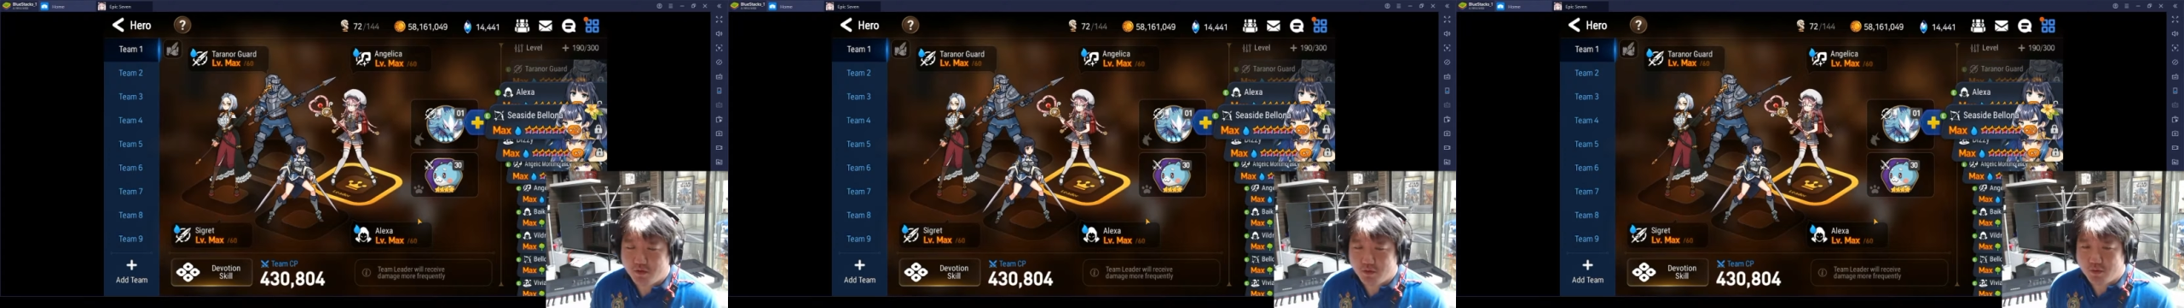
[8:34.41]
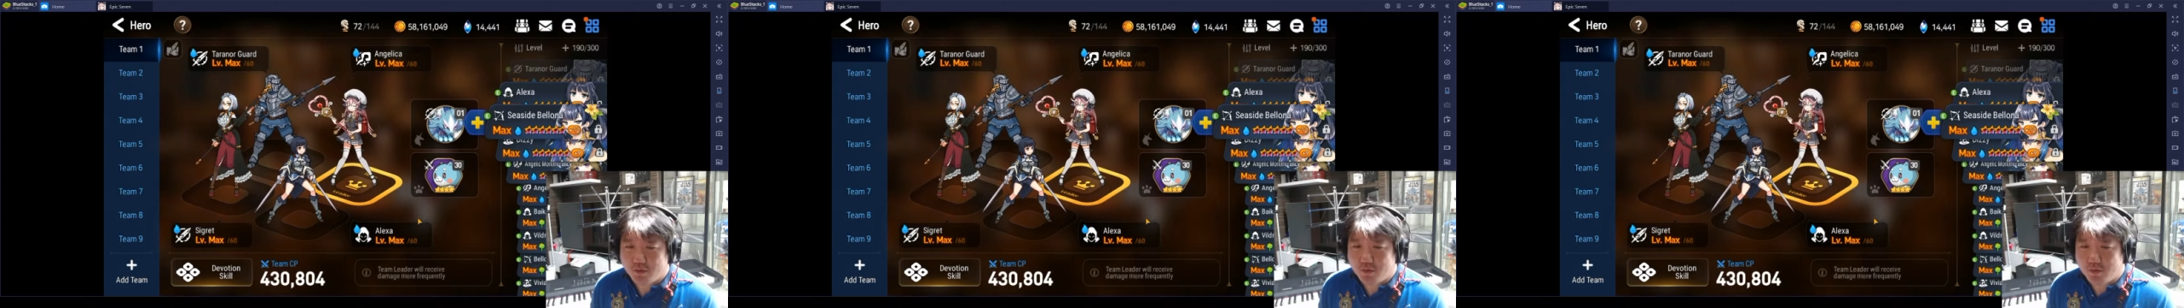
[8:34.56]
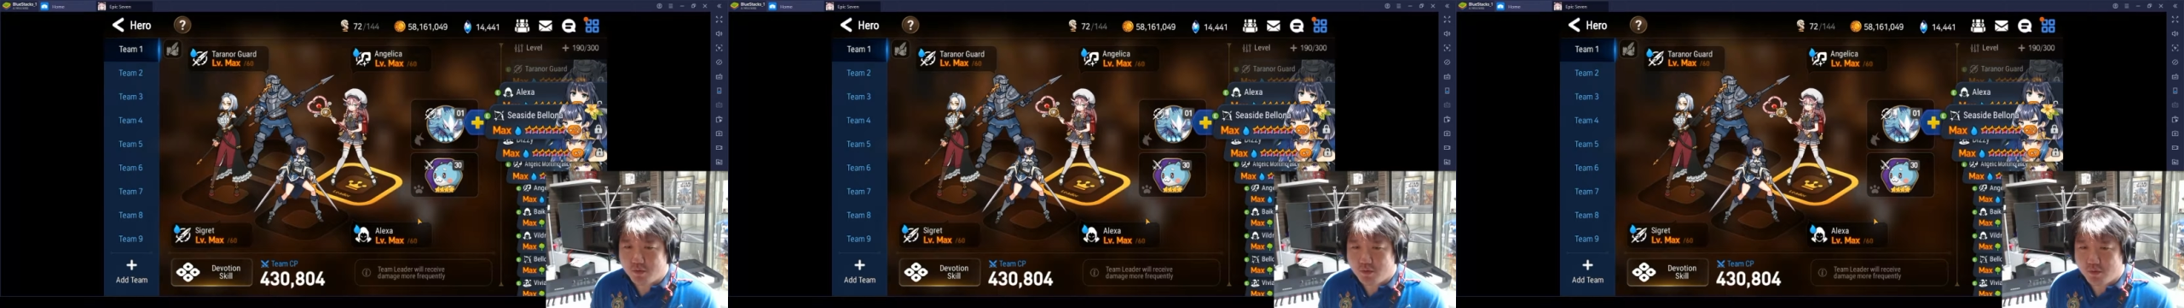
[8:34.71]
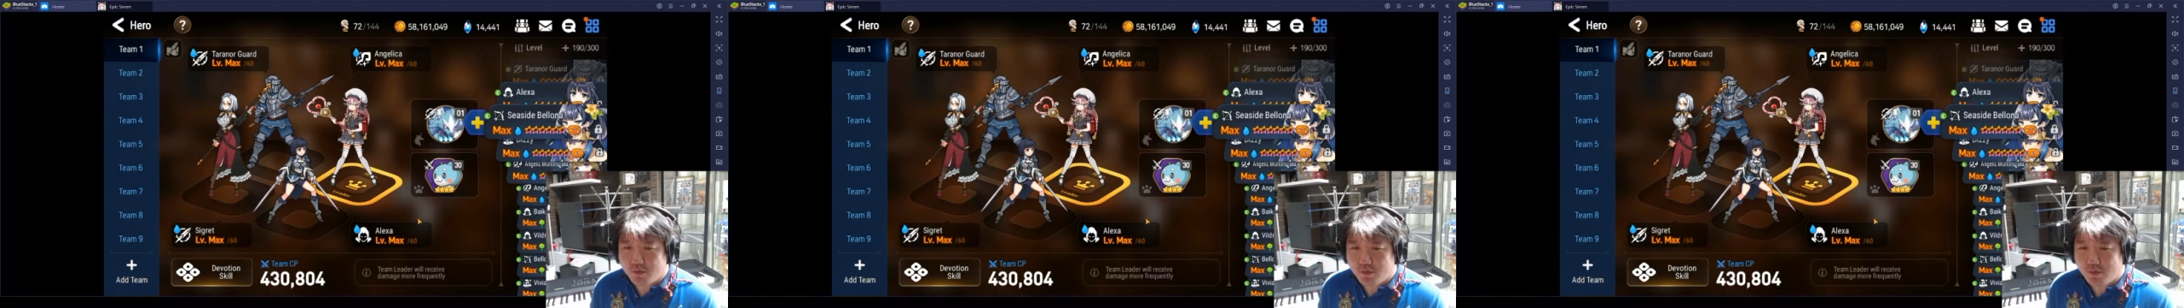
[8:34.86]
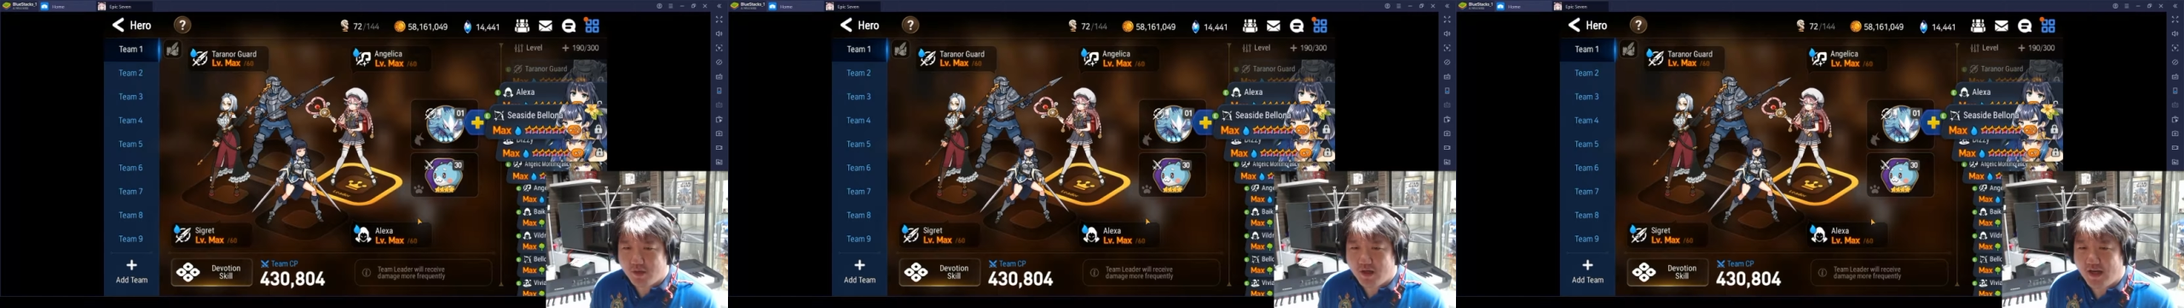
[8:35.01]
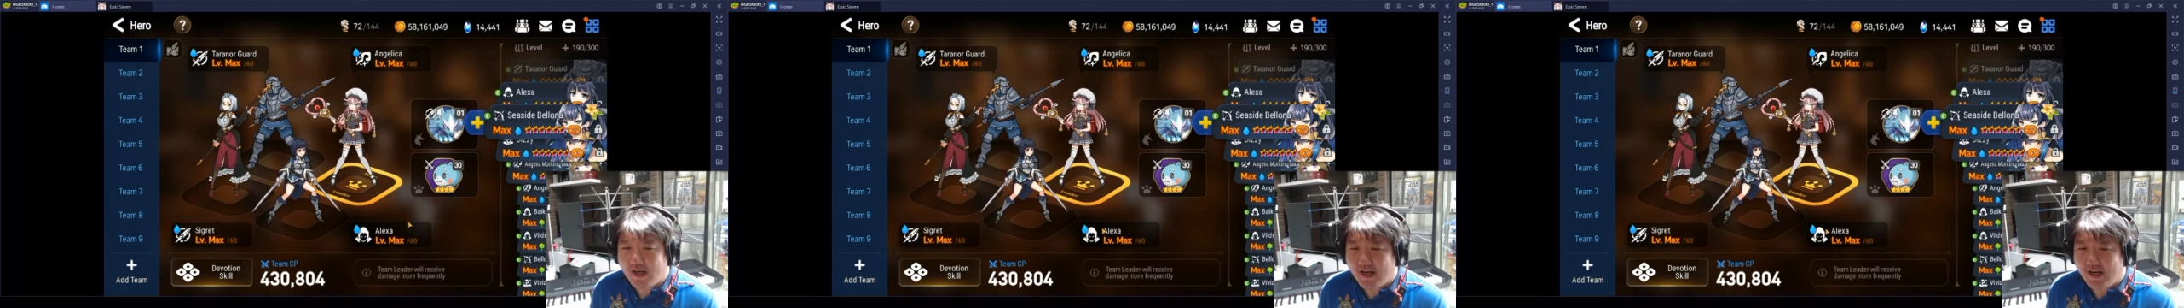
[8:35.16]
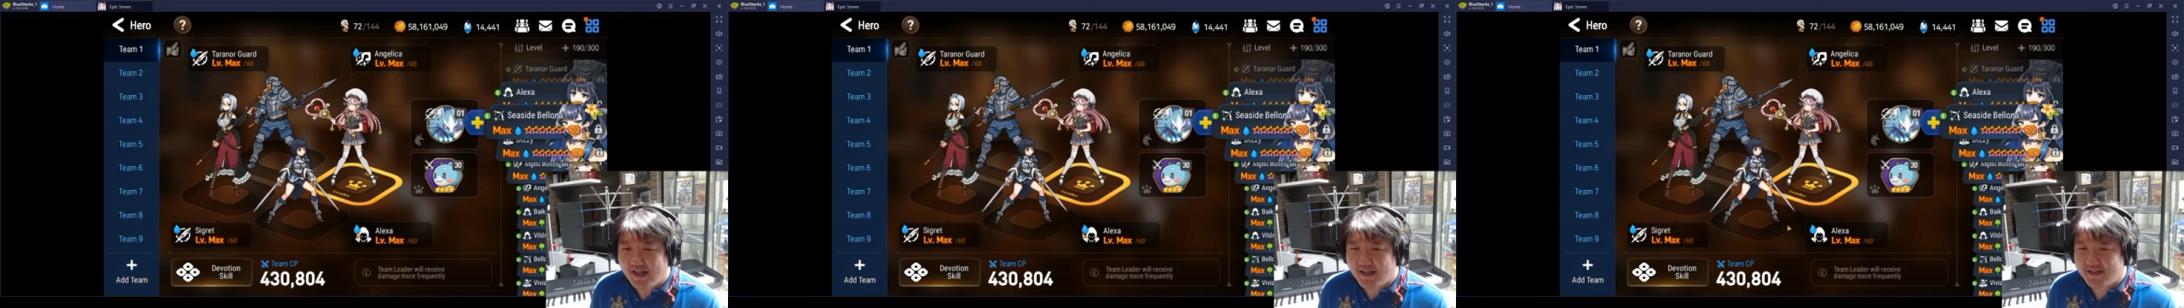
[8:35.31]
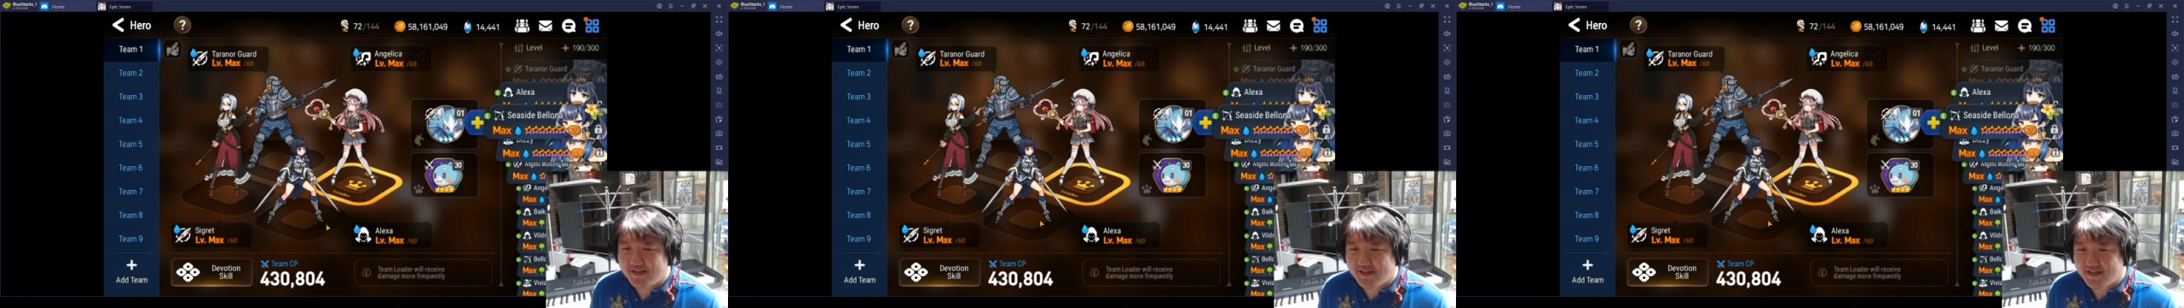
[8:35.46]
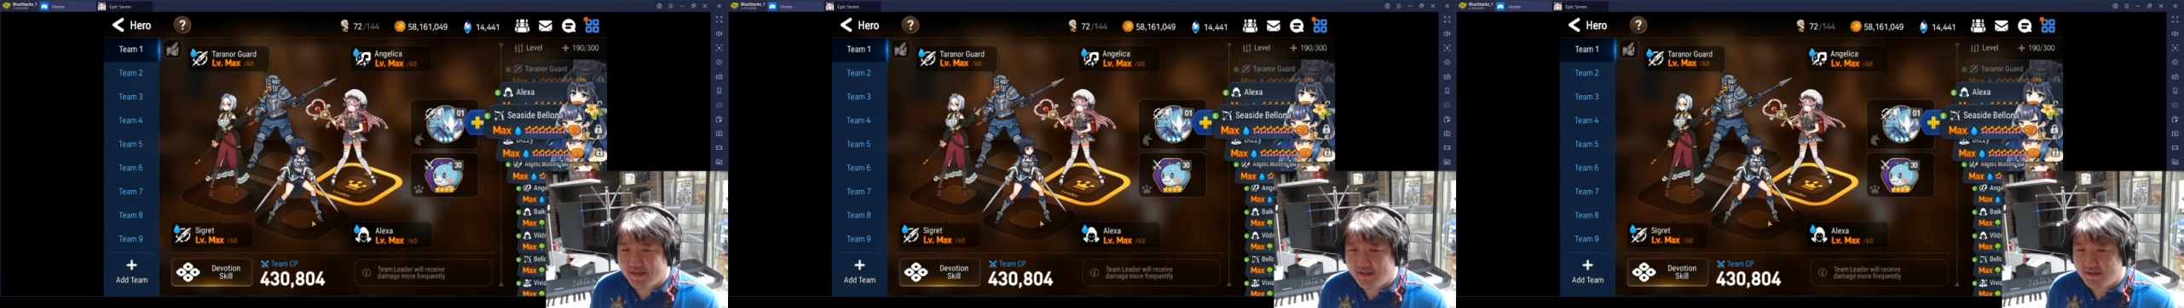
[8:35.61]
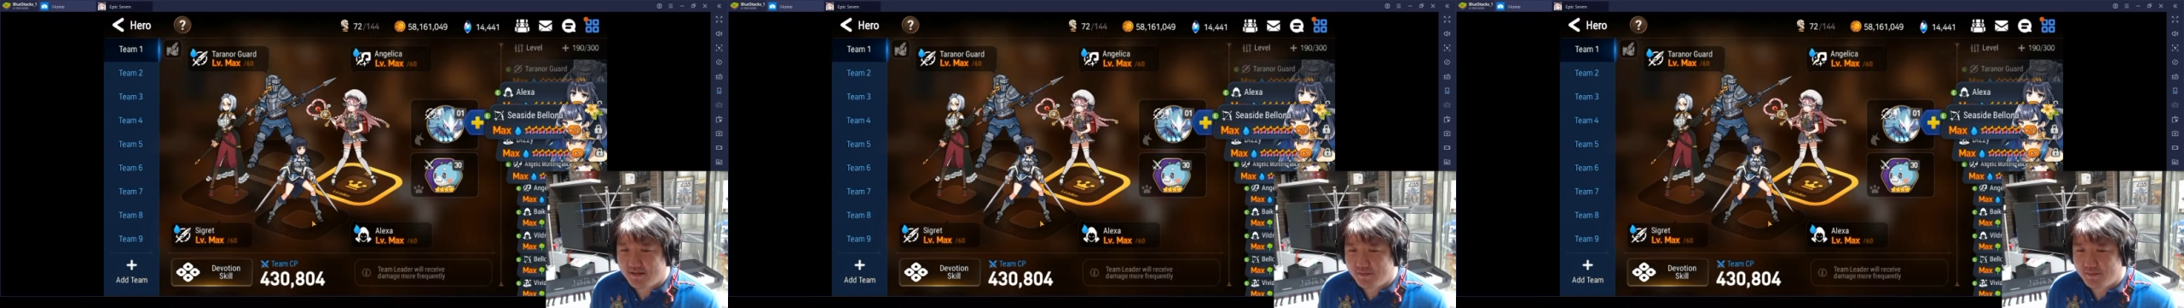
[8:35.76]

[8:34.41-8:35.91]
to Alexa,